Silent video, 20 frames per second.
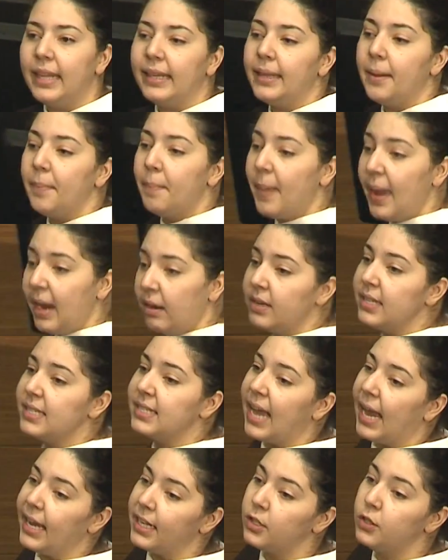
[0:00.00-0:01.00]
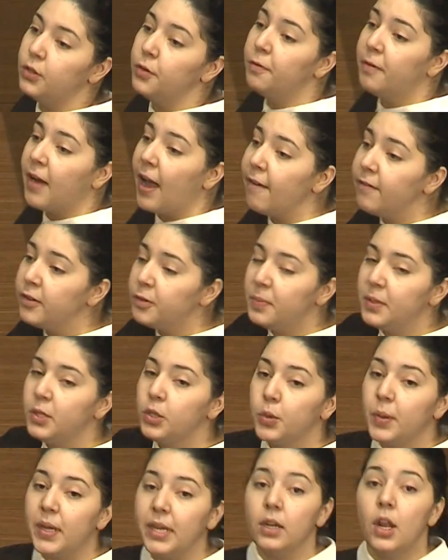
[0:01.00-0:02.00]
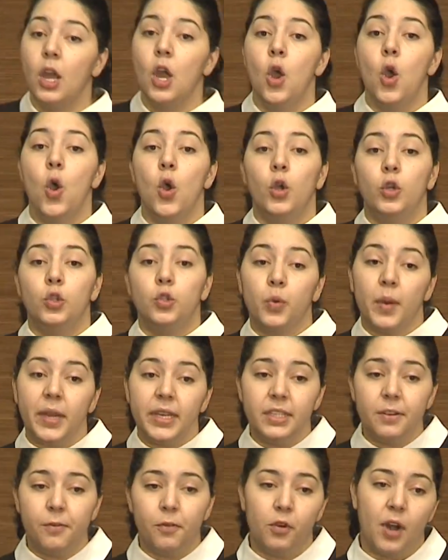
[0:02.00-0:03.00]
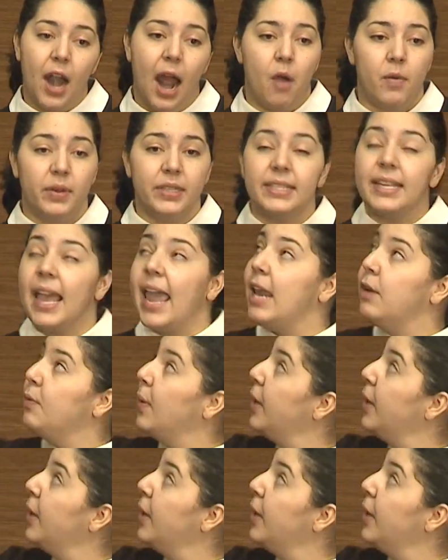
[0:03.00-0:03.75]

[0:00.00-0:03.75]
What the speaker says: that the parasite survives between 24 hours and